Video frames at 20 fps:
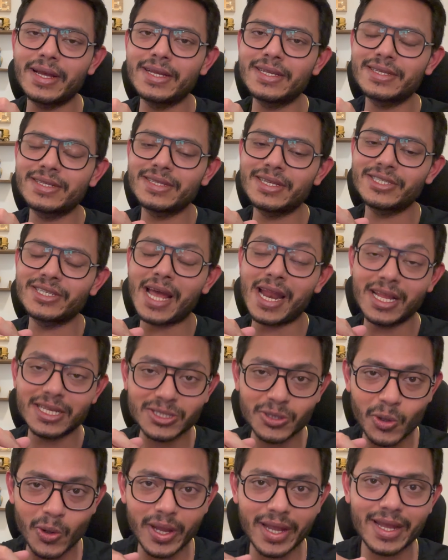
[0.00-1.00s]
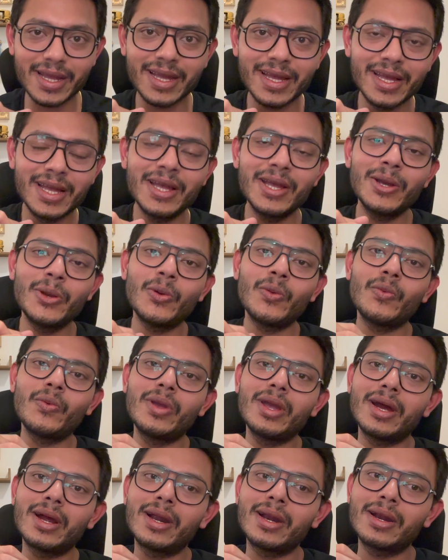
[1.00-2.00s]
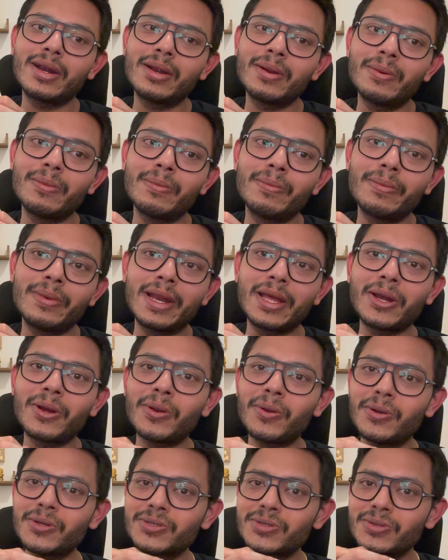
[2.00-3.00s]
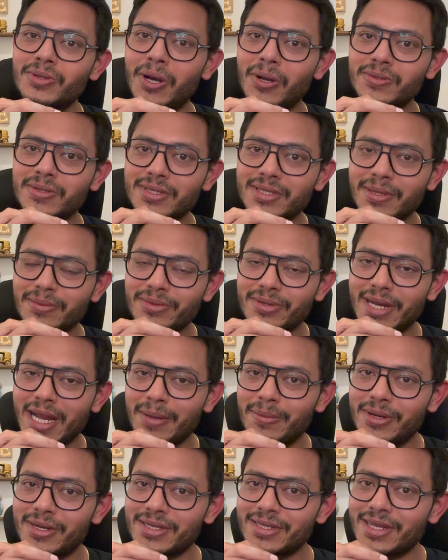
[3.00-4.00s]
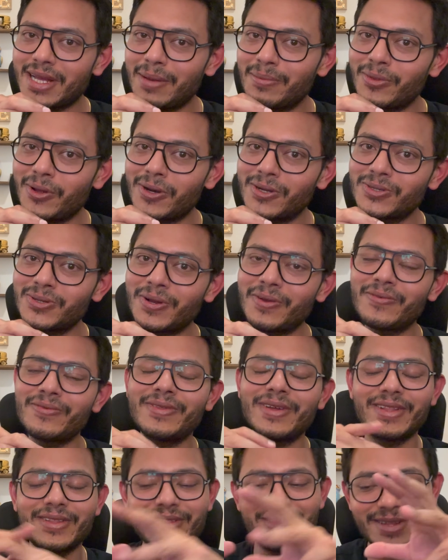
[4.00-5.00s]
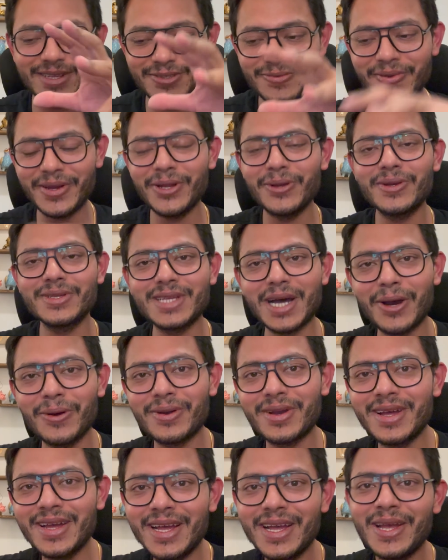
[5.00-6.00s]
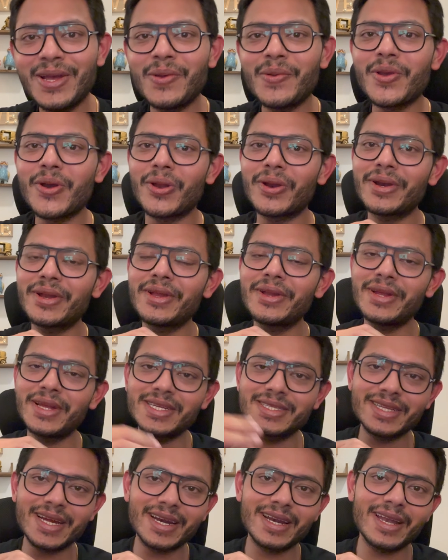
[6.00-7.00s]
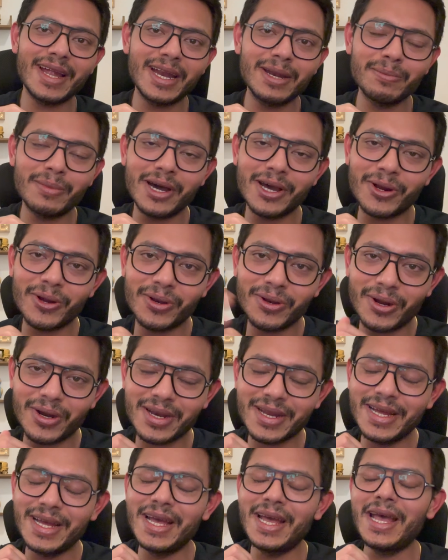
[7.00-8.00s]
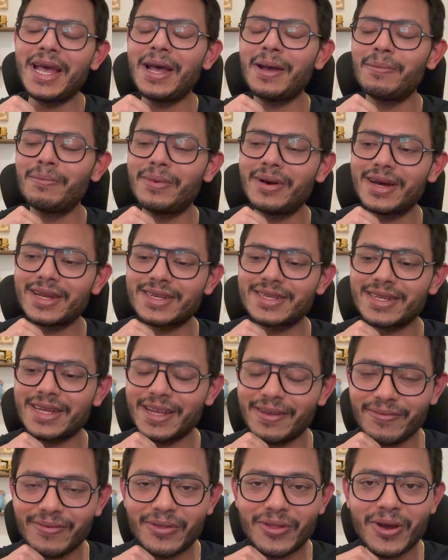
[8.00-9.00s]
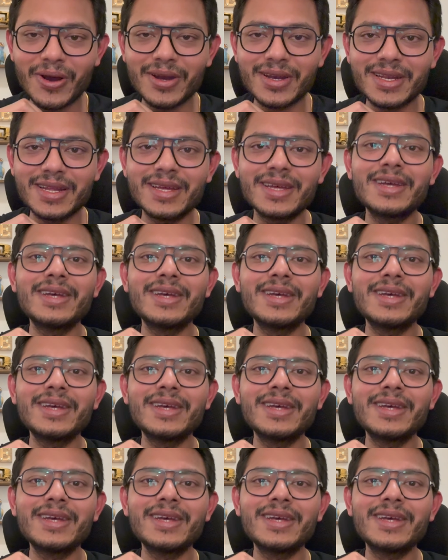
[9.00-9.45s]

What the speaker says: is the channel is growing. We are pretty close to 1,000 subscribers. I'm not sure if this video is out, we already reached that landmark or not. But if not,